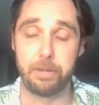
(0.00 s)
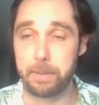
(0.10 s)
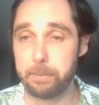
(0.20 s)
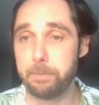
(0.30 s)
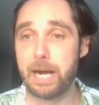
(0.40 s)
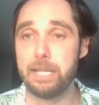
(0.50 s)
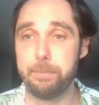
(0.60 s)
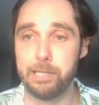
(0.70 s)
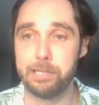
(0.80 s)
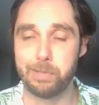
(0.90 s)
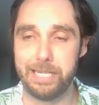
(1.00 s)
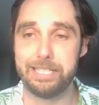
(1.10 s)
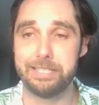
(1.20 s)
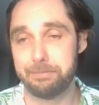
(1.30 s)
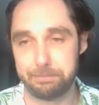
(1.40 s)
You'll have people that buy the book,
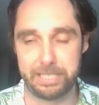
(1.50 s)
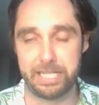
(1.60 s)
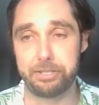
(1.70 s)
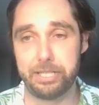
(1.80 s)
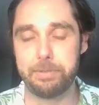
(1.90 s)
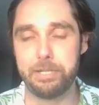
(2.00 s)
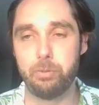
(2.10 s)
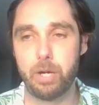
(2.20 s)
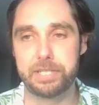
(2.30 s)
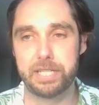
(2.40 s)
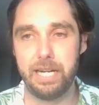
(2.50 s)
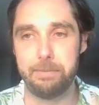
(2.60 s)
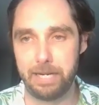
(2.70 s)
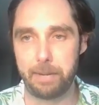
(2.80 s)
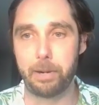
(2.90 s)
read it, potentially come to your
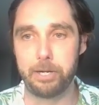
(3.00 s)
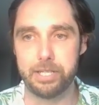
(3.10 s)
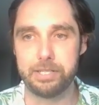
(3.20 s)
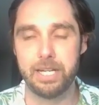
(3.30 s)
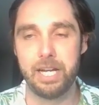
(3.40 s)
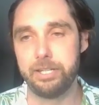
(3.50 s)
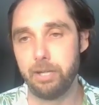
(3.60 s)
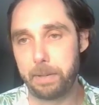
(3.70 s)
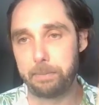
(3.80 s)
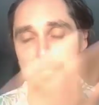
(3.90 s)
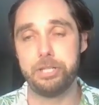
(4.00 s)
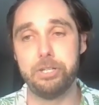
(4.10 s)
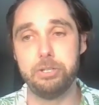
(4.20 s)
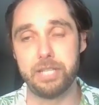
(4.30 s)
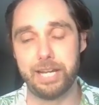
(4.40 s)
website, make a purchase. You'll have people in
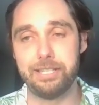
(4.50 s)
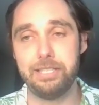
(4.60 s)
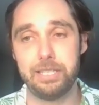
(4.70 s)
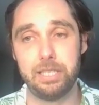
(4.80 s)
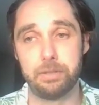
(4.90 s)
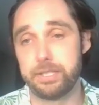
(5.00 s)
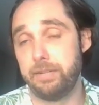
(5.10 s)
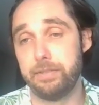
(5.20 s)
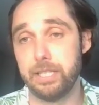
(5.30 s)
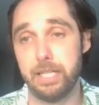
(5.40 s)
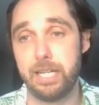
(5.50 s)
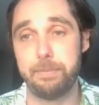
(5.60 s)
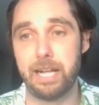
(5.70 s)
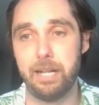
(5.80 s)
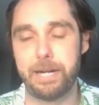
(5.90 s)
your newsletter who receive an
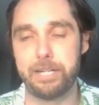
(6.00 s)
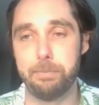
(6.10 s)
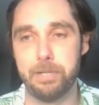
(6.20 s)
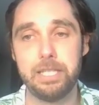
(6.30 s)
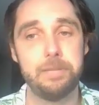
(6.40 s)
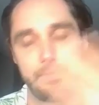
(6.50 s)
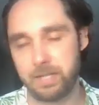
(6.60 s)
email about your book.